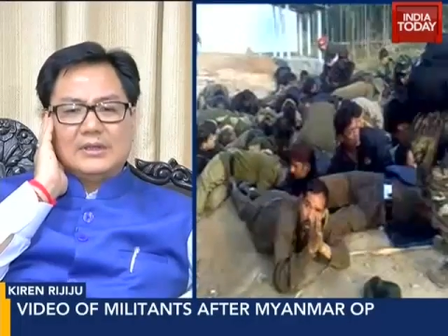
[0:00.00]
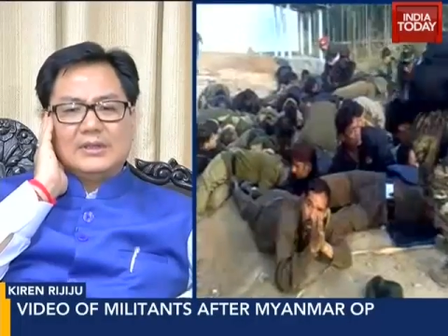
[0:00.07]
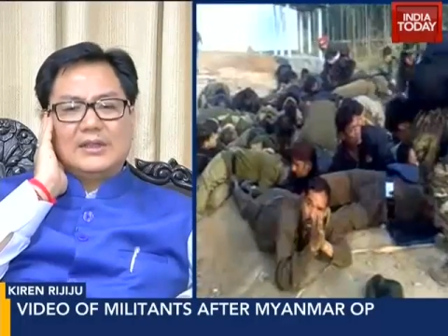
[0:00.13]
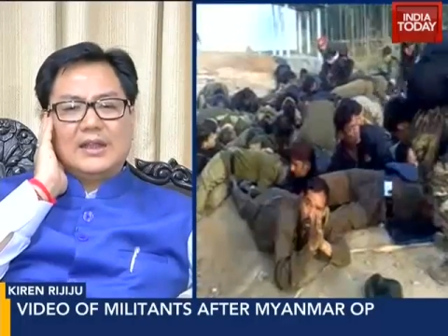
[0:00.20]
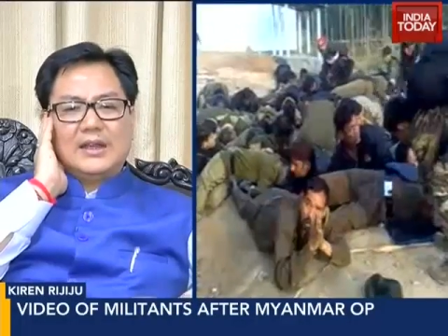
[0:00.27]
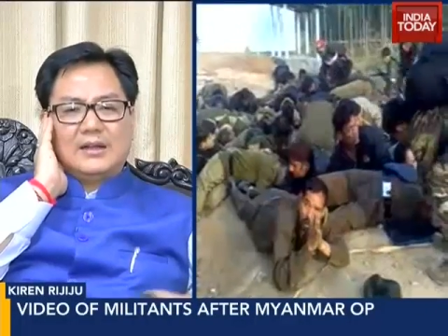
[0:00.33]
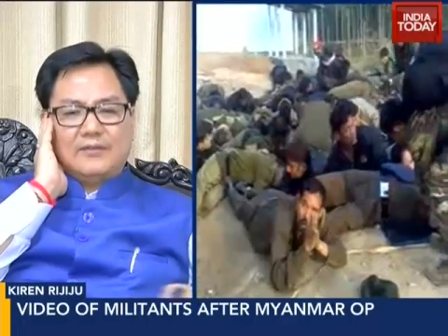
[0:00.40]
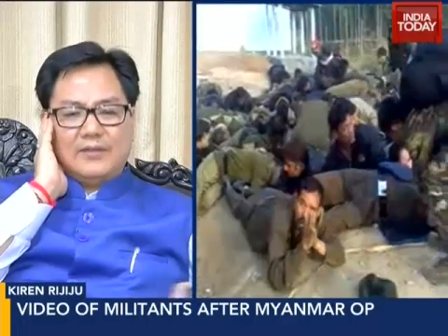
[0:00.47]

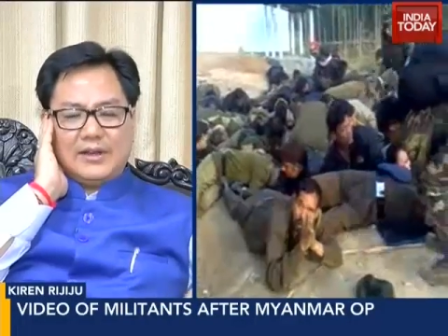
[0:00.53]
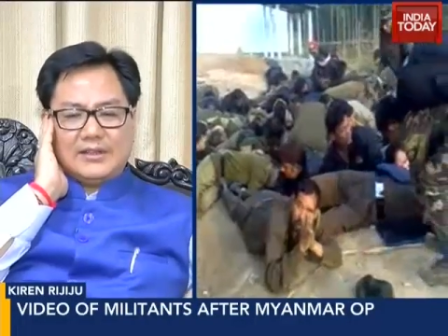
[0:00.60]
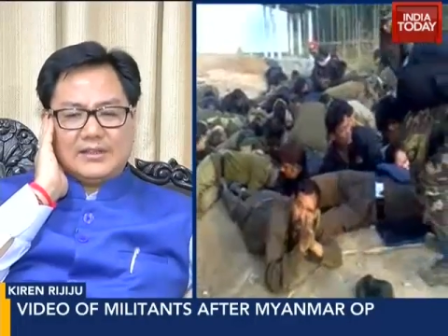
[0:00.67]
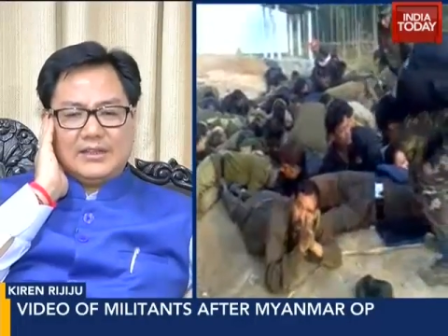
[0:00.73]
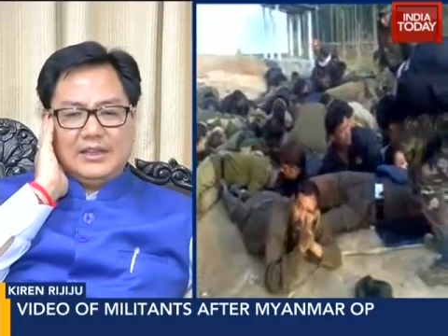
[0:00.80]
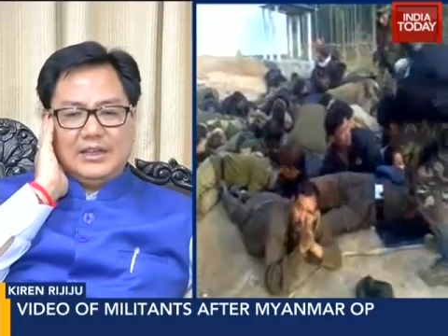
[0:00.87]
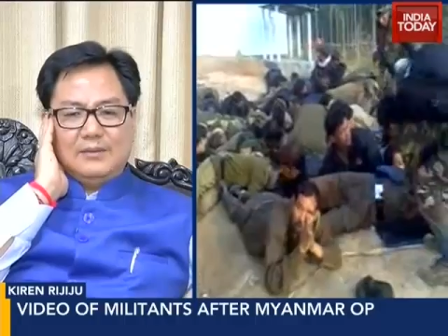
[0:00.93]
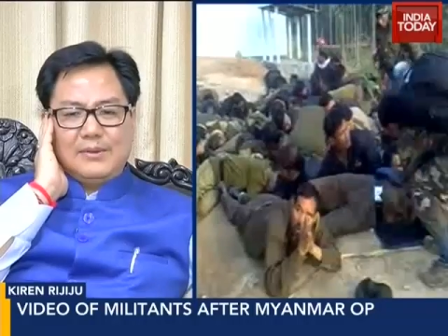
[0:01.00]
there are various
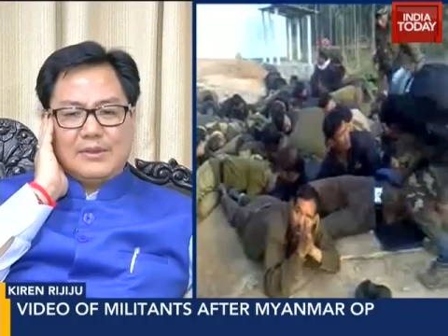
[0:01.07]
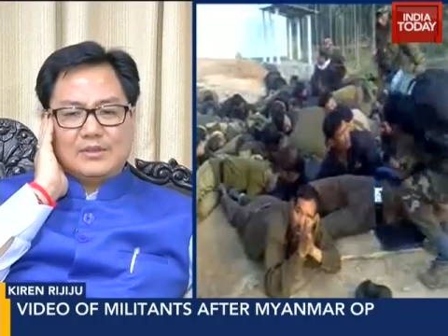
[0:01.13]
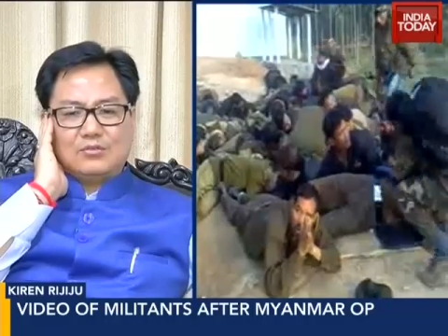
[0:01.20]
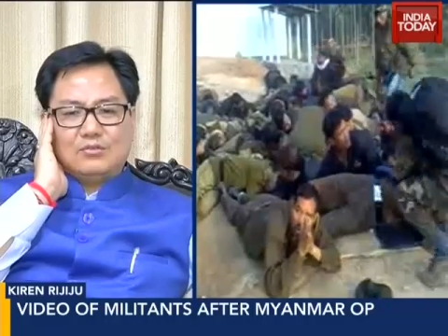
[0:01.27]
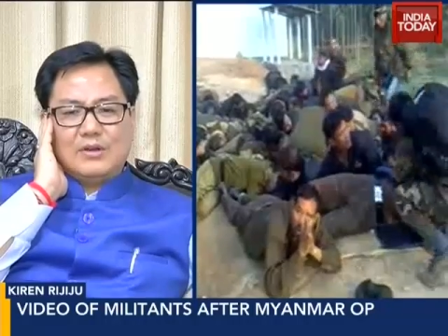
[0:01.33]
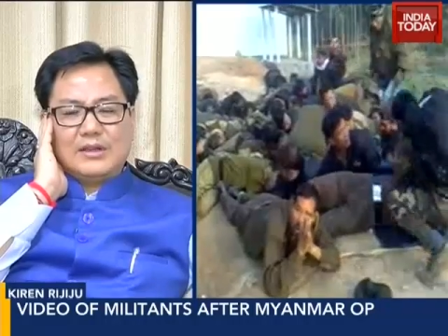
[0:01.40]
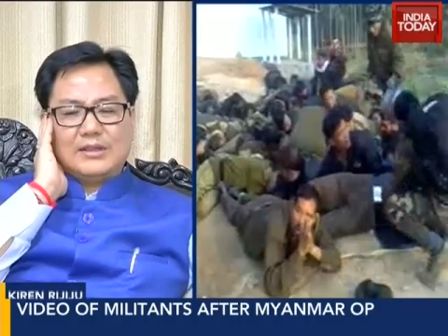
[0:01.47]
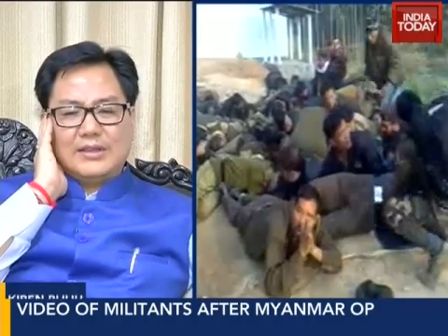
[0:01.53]
elements
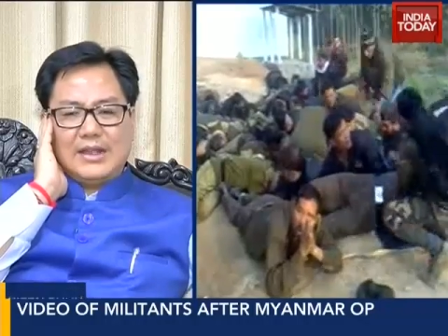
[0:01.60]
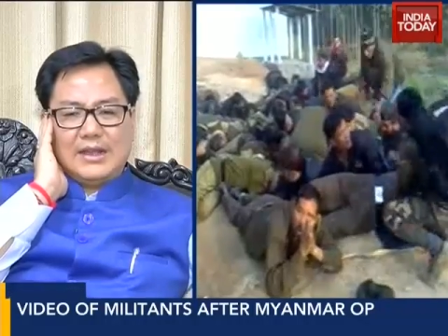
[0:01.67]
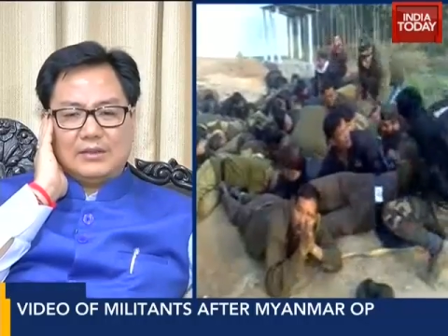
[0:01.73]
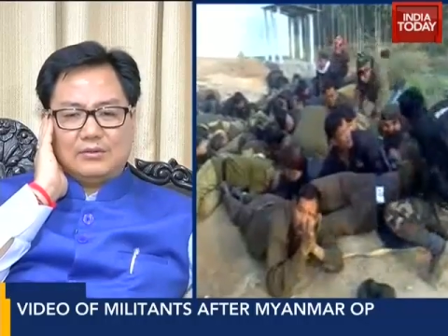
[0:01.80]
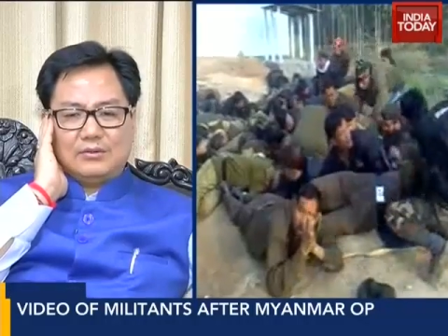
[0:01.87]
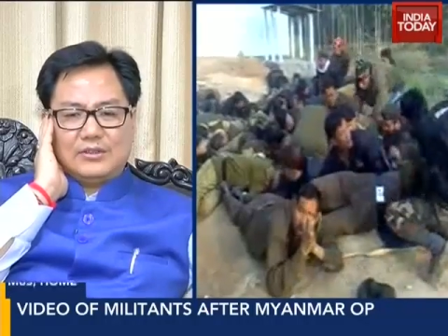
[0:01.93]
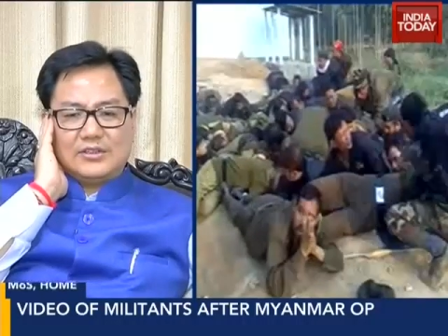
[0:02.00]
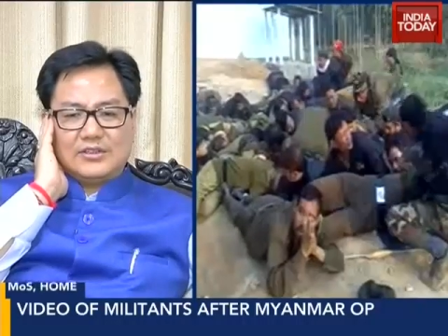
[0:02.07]
who are there
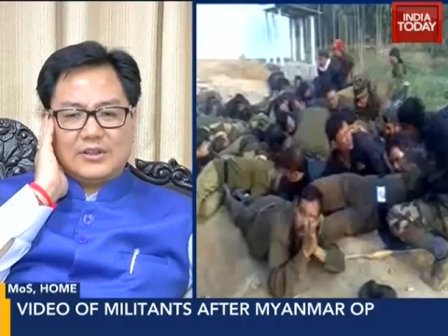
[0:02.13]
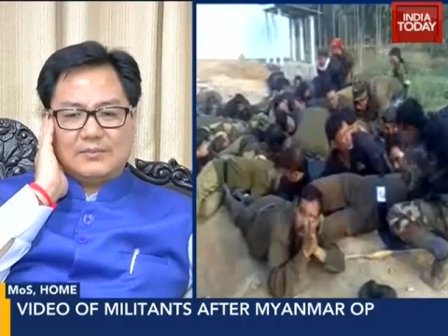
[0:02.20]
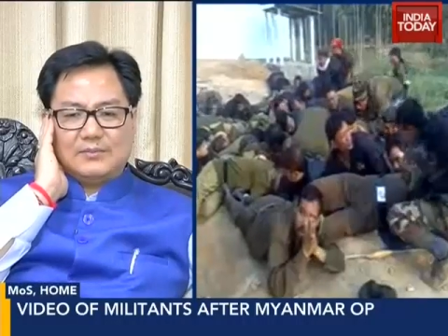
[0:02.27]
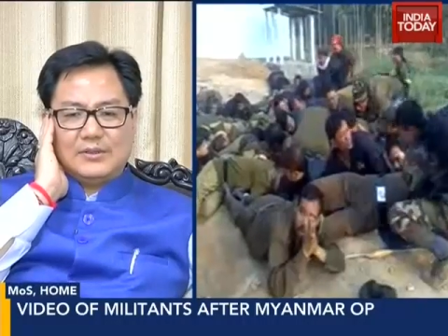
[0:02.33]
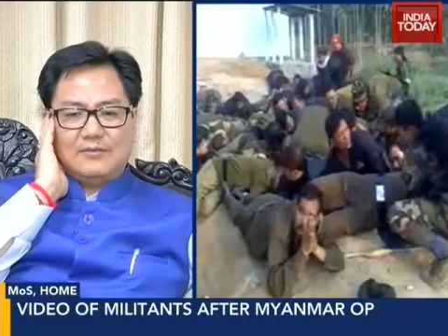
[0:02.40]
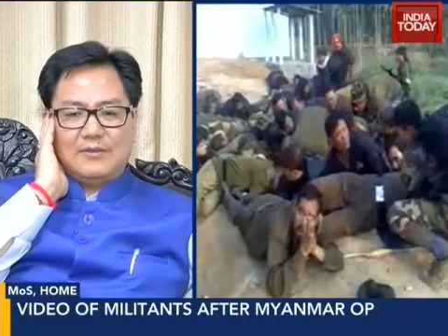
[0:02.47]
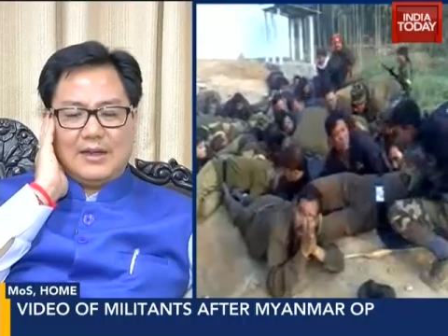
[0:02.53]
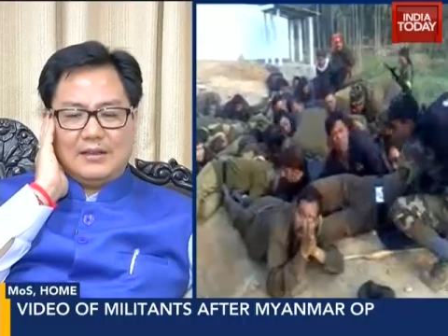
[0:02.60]
to disrupt
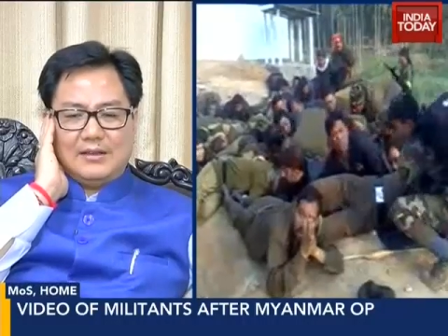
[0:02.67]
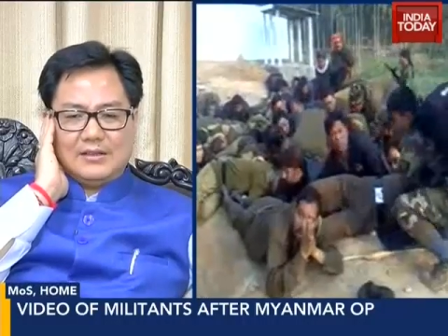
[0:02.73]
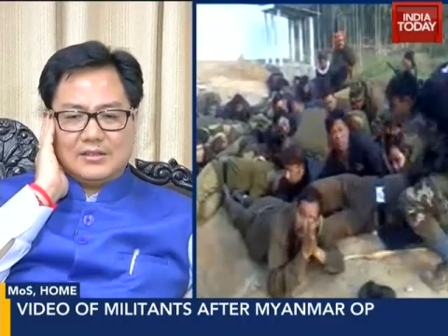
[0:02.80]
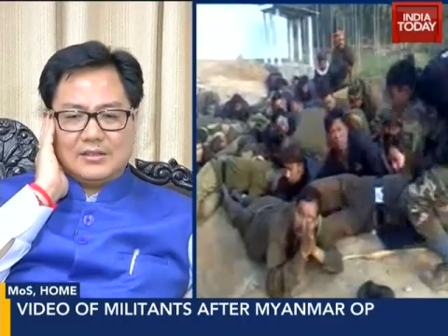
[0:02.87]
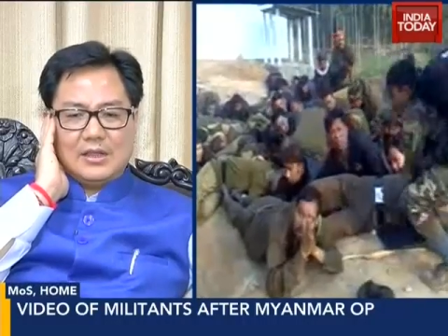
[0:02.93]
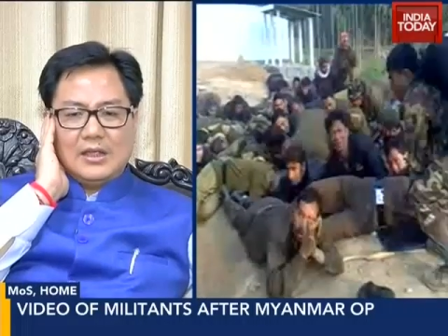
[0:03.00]
the violence,